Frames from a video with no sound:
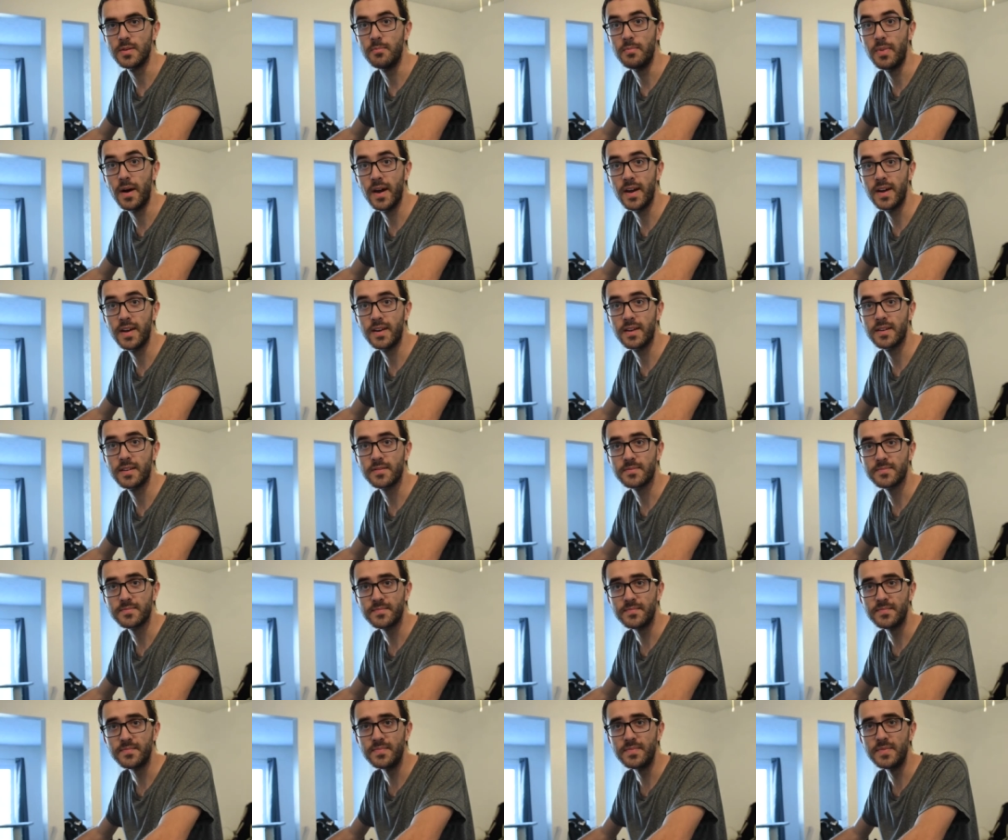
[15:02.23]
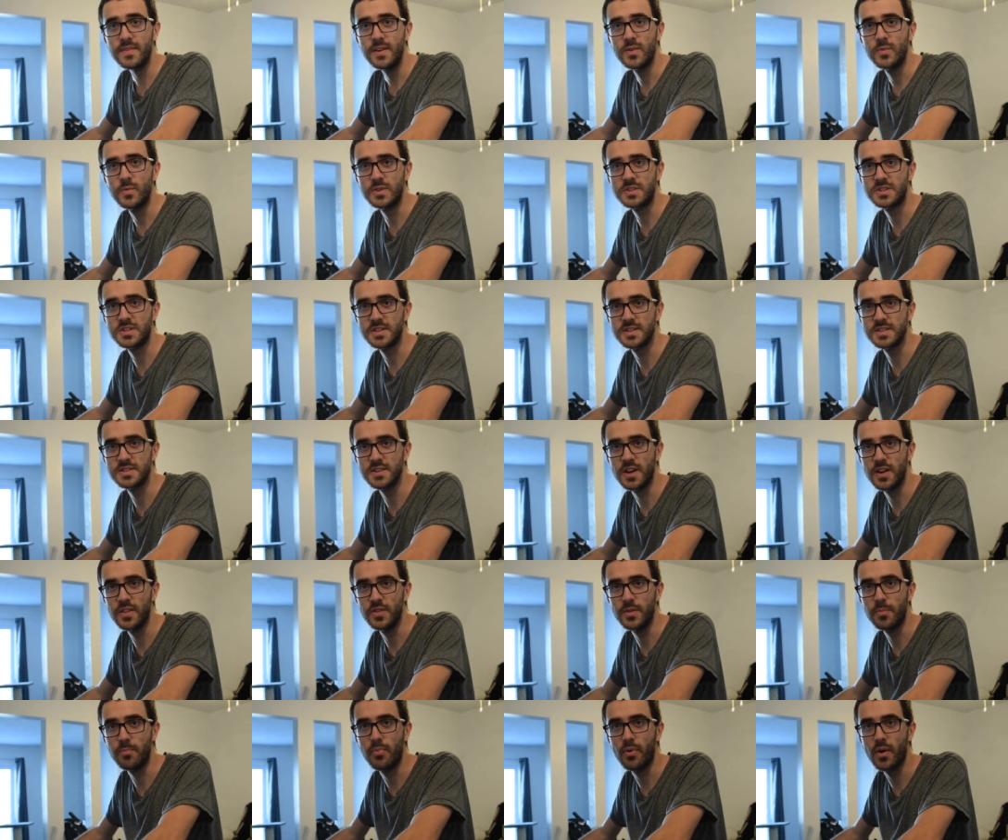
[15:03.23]
bike, which is
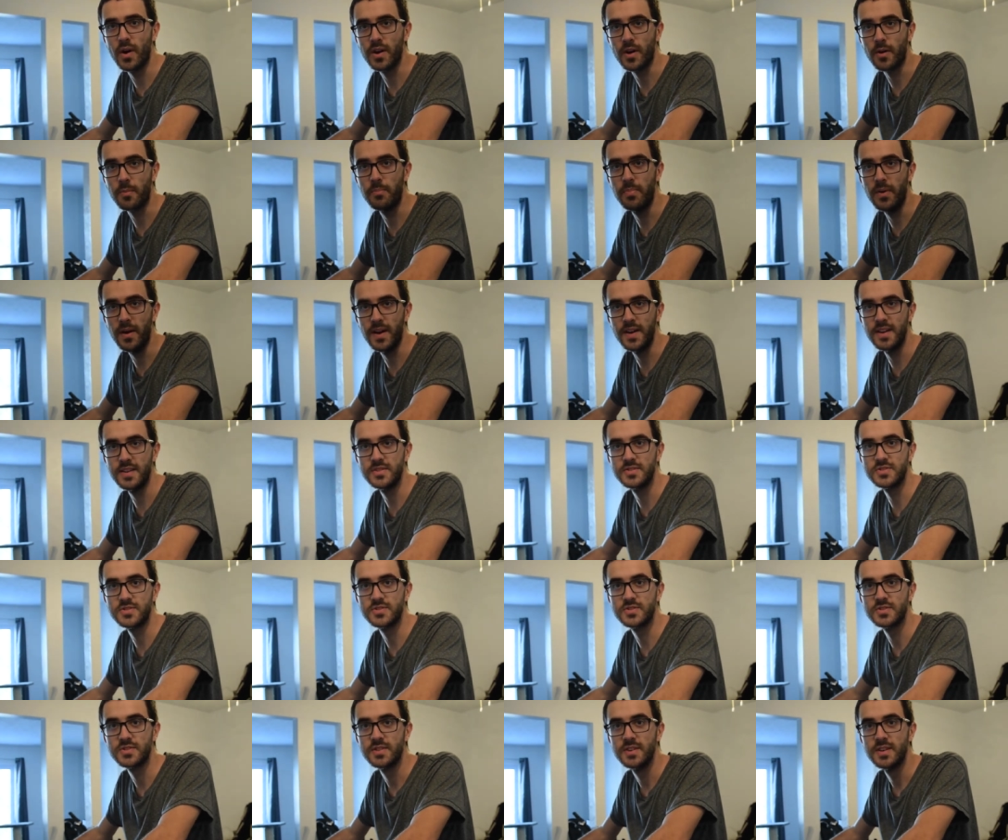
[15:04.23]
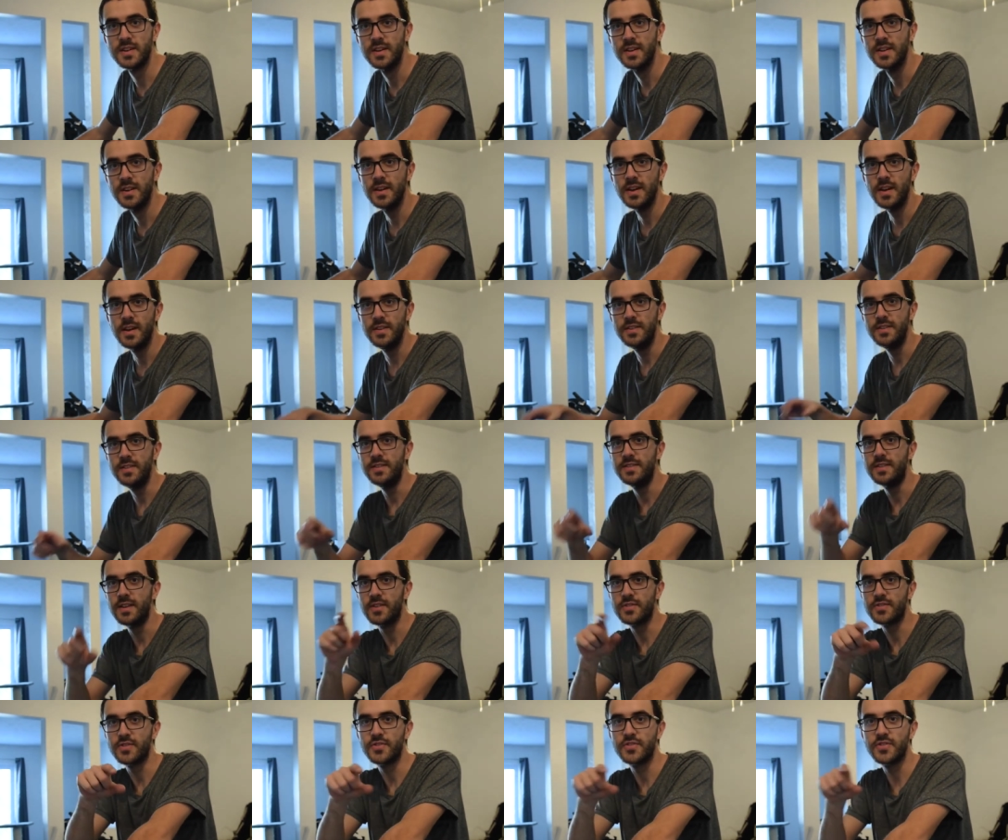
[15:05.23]
on the product page. And
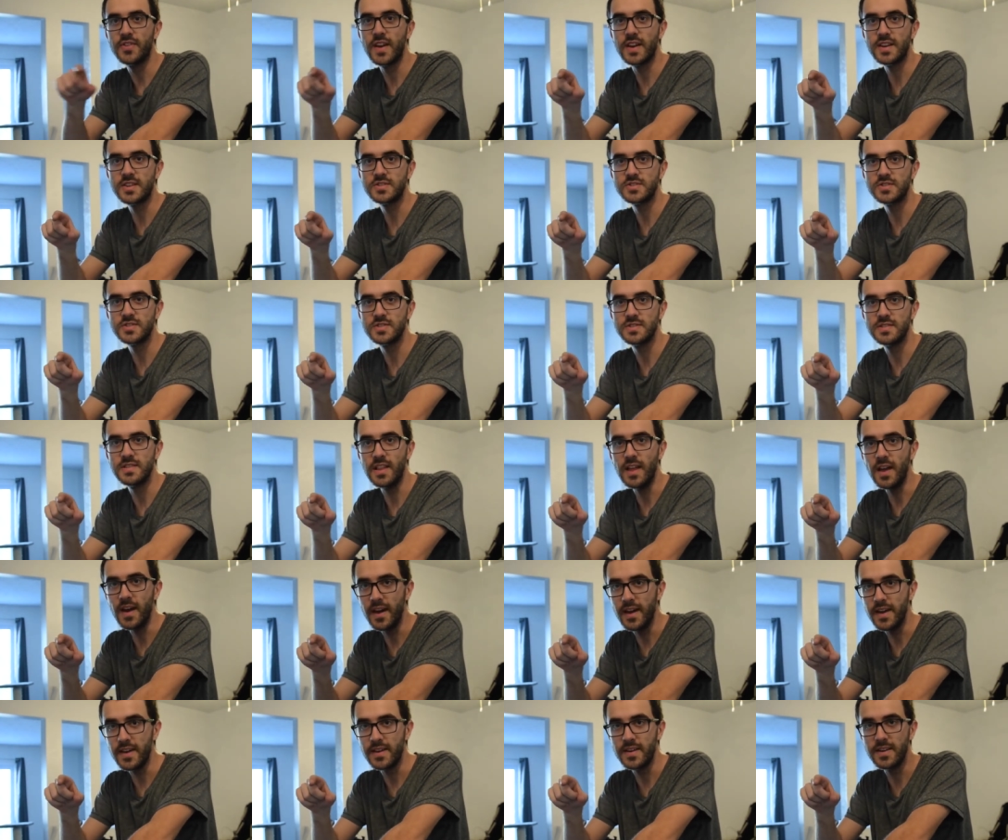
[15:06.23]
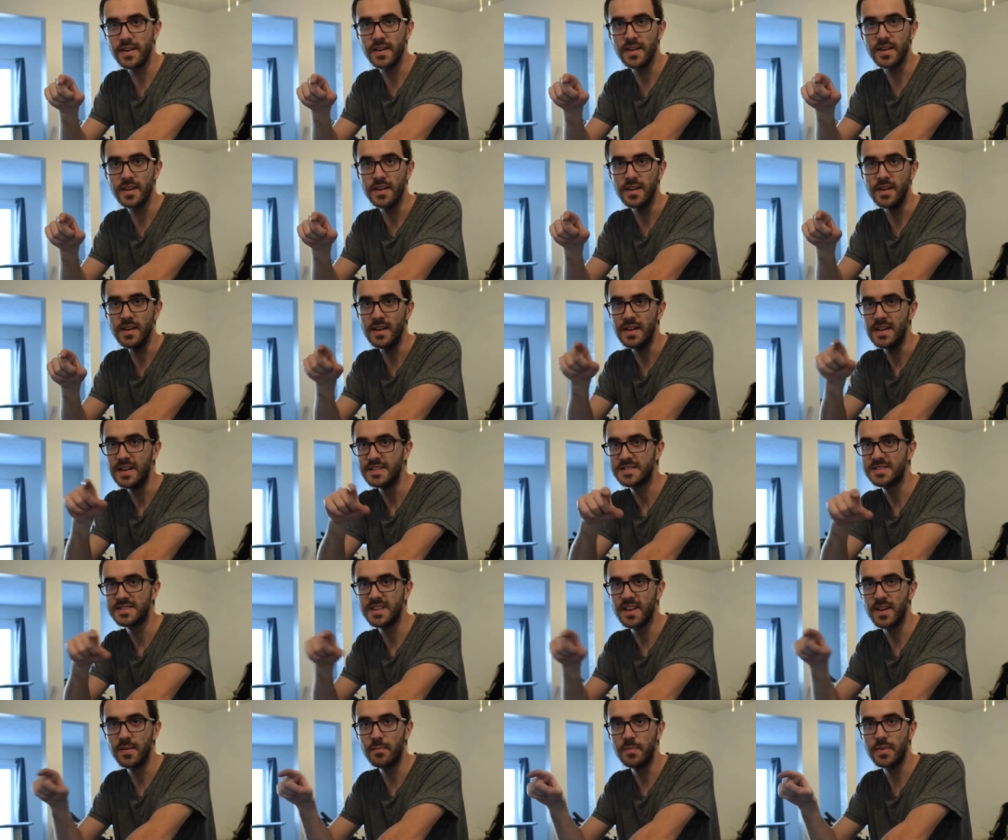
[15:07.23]
there's a section like uh,
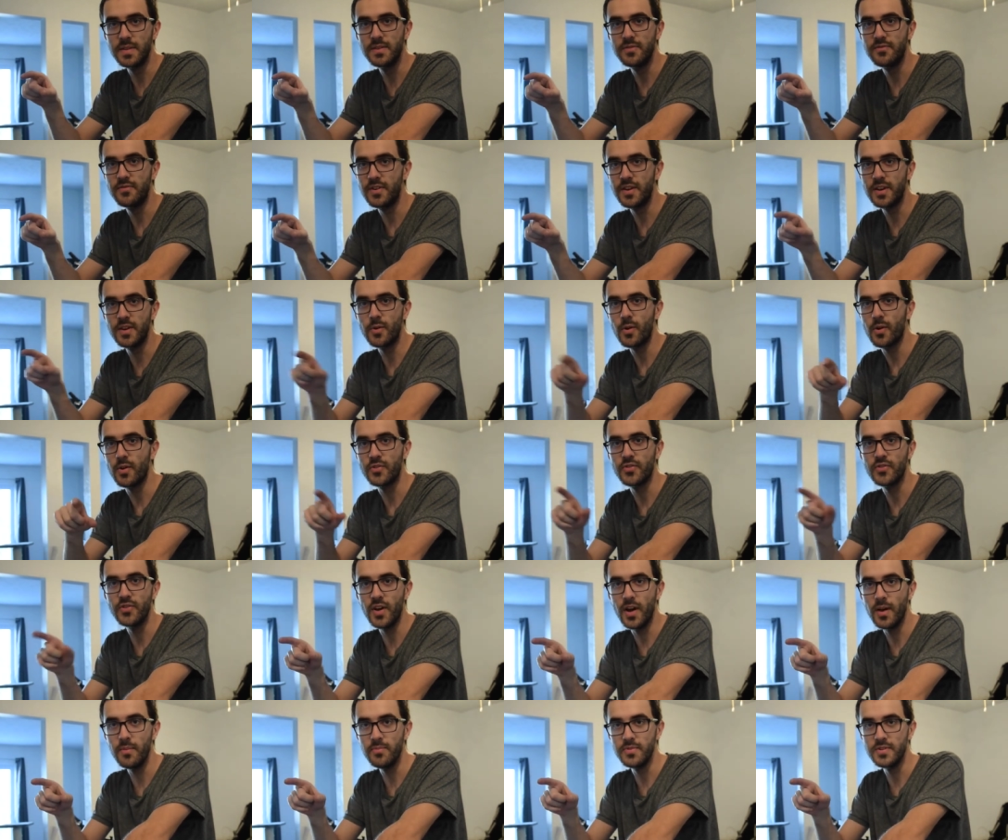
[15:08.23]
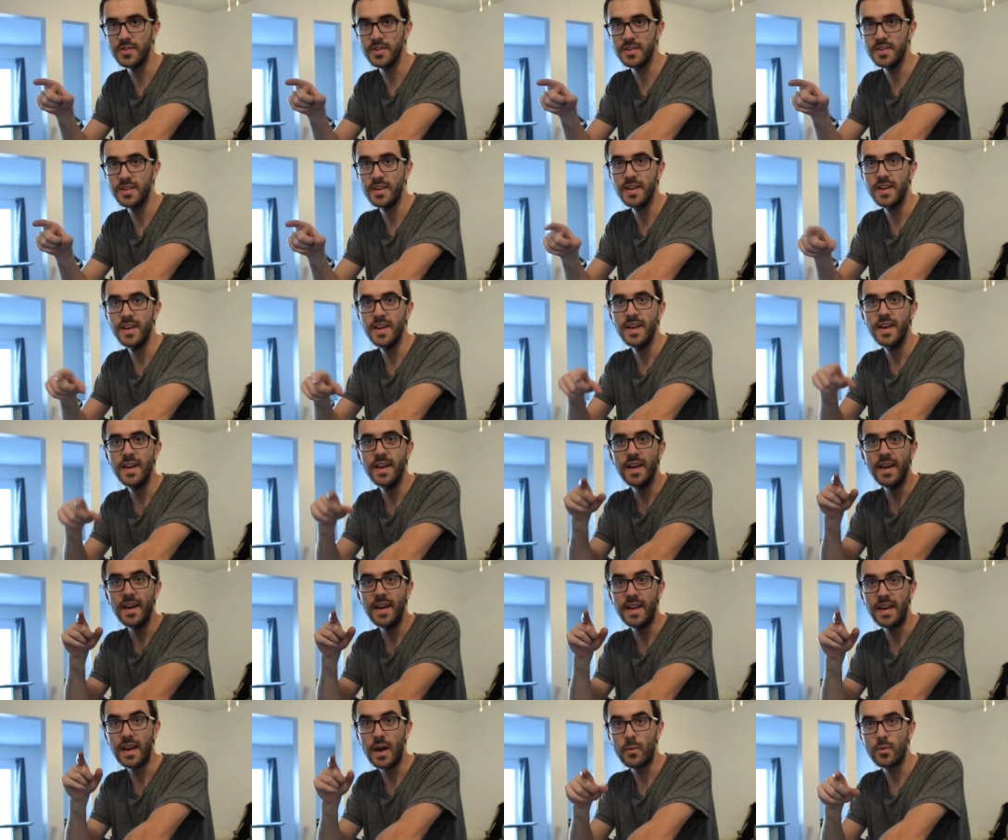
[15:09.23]
assembly video or something,
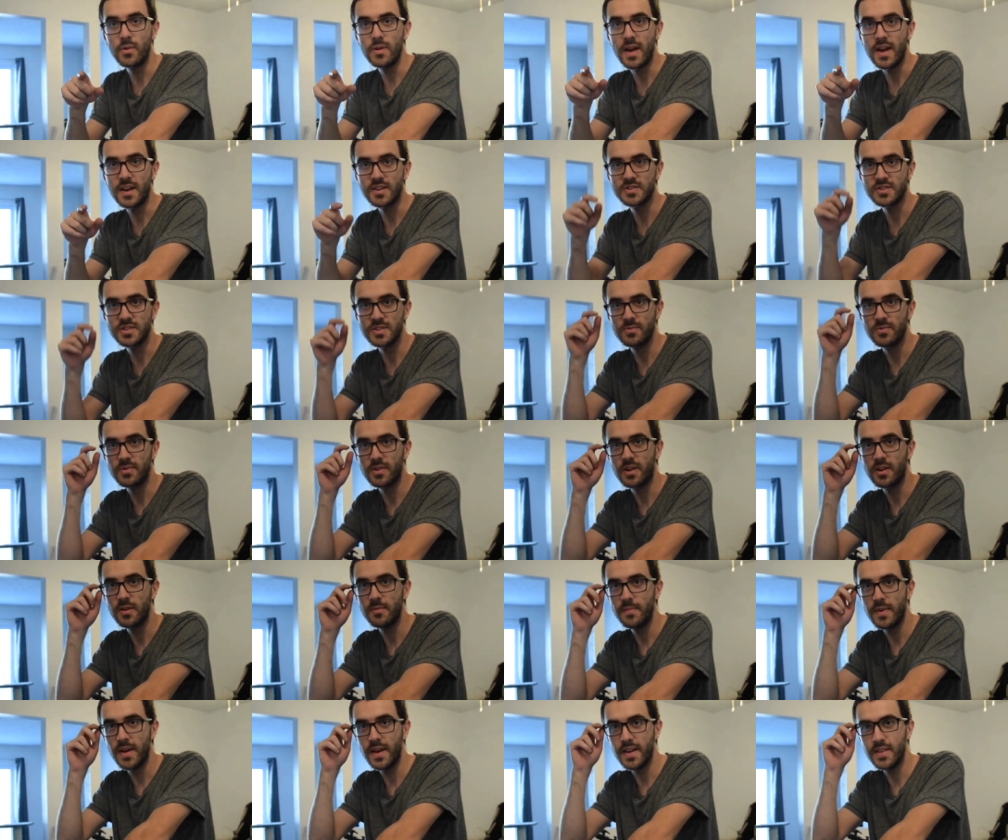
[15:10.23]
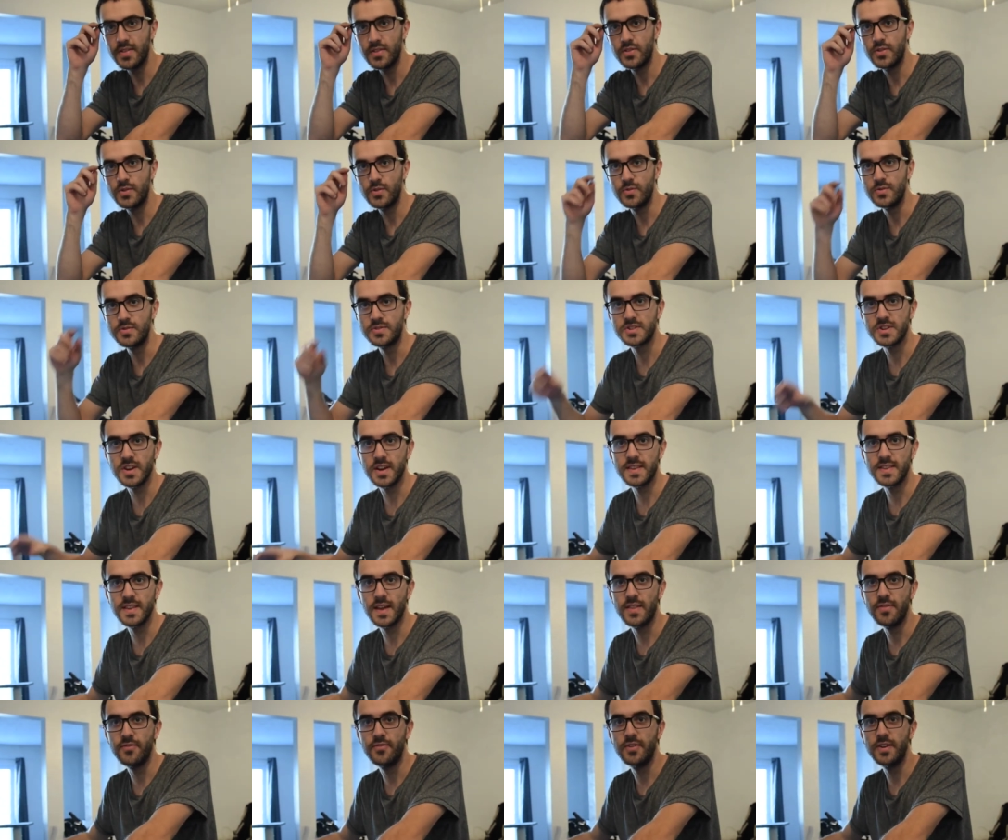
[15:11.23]
and I would actually recommend to check
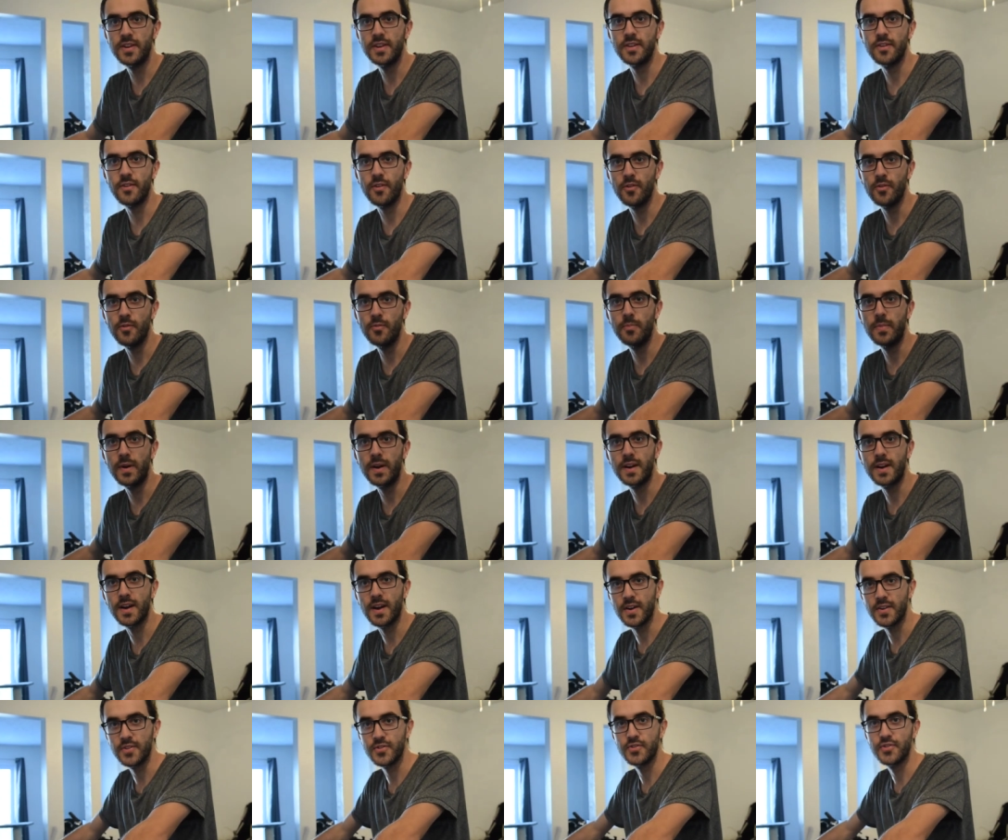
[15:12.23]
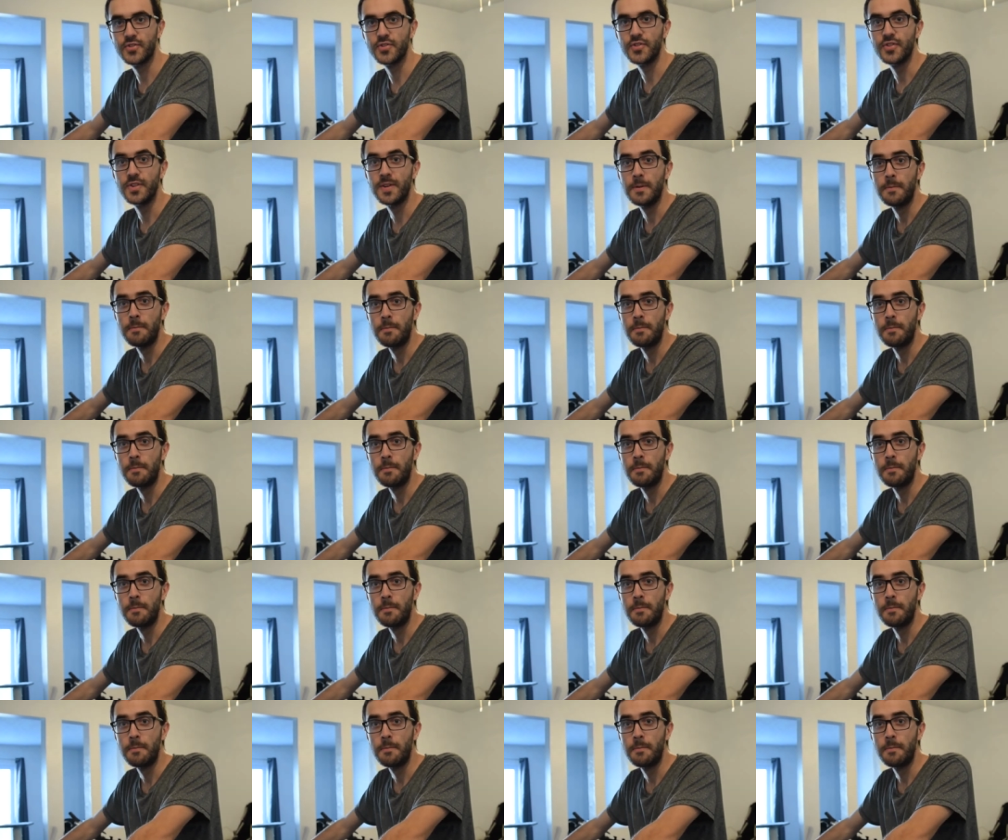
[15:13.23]
that video because